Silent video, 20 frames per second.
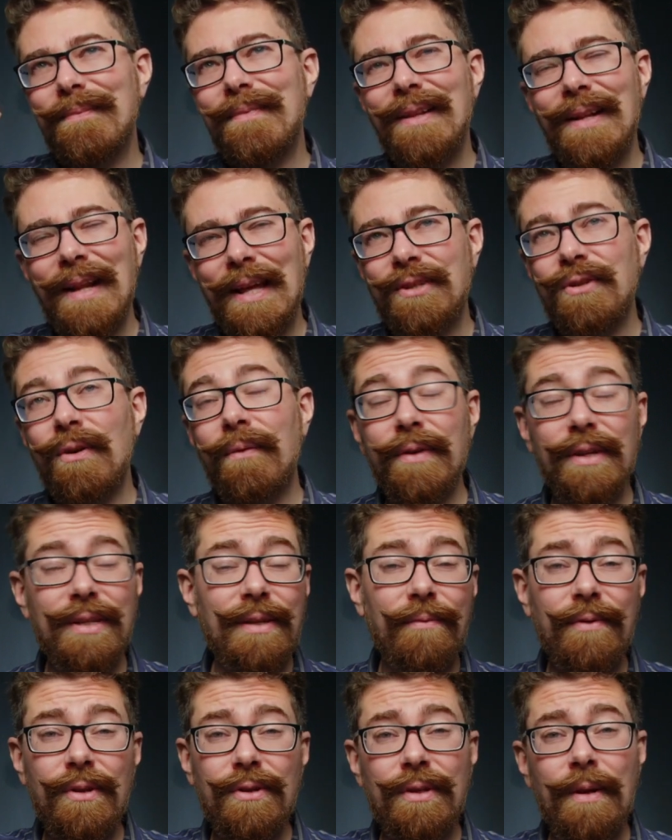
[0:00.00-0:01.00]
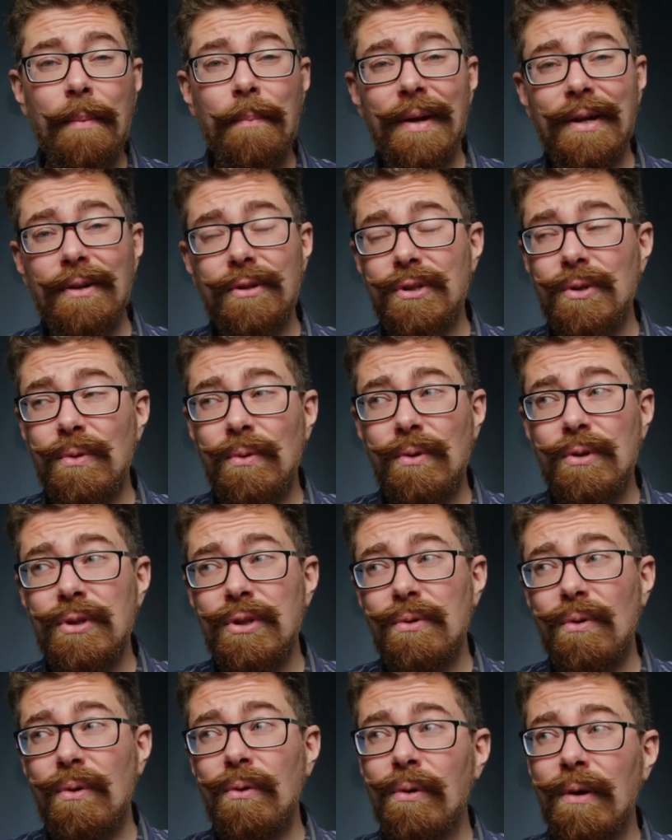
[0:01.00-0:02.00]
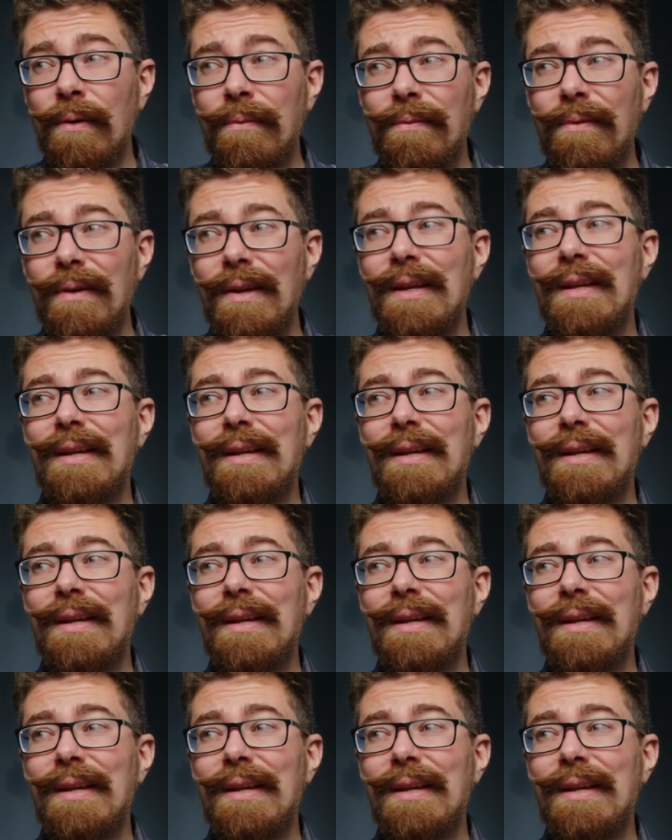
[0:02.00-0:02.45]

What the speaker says: less obvious if using a bigger source, or if